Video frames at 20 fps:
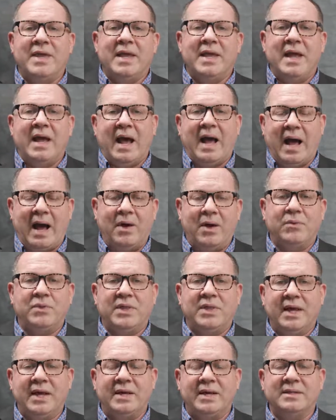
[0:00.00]
how
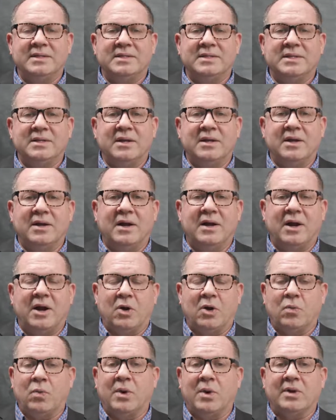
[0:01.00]
things
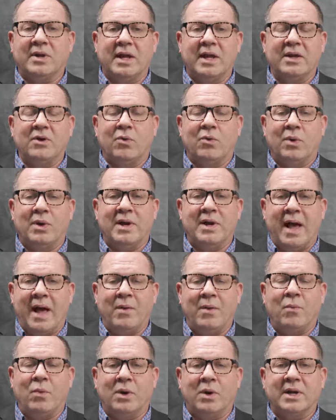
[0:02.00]
are working or
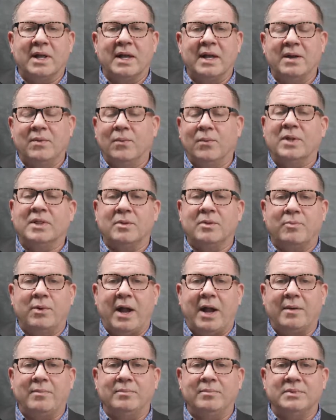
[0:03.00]
not working and what the
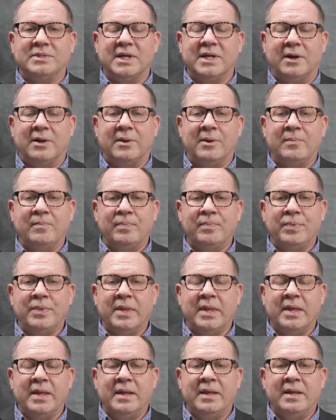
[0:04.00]
problems are.
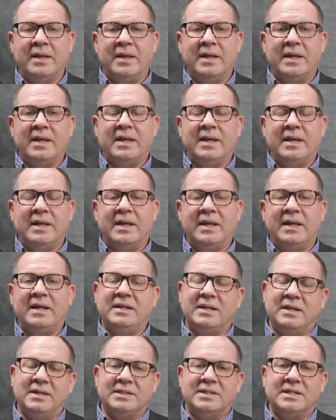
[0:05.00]
He
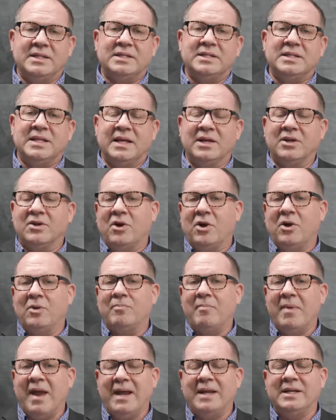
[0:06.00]
does this thing called
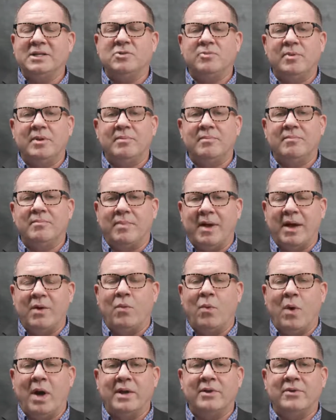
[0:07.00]
management by
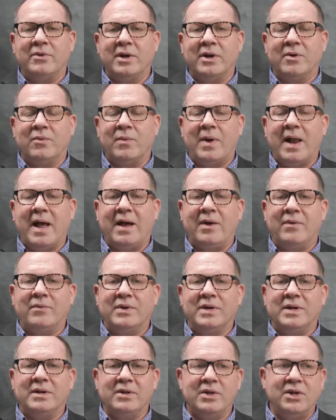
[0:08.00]
wandering around,
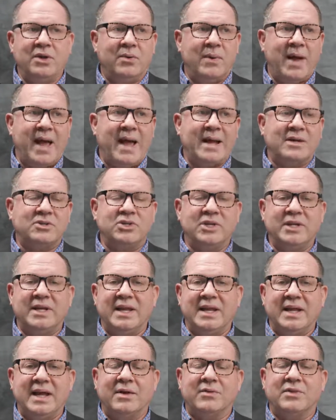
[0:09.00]
actually
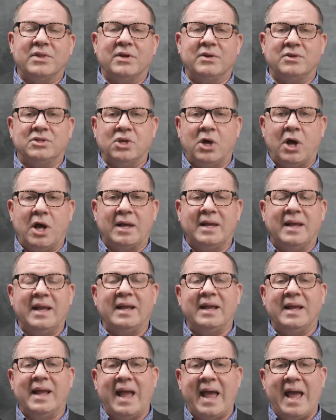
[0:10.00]
getting out there,
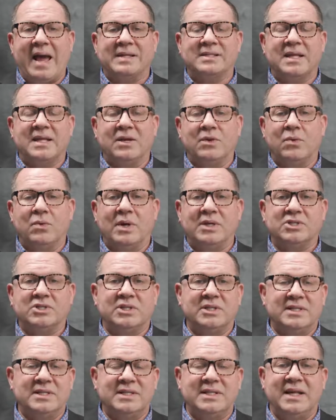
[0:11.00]
talking, asking
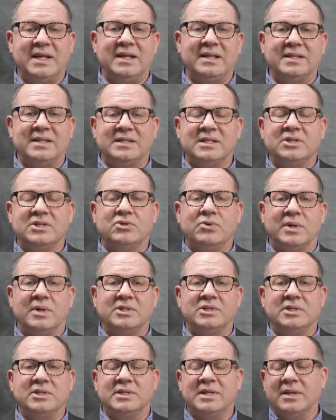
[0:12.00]
questions, seeing the
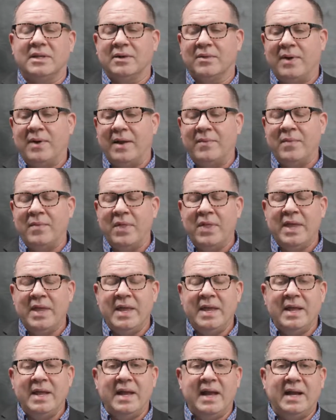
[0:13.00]
situations on the ground.
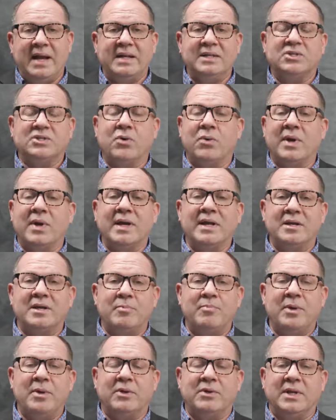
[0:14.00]
And he's going into
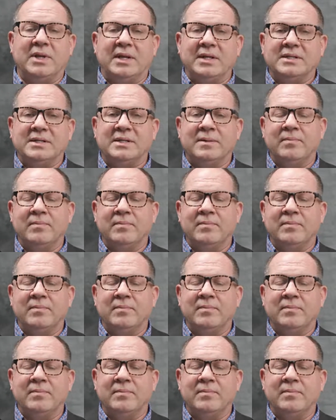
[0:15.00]
buildings.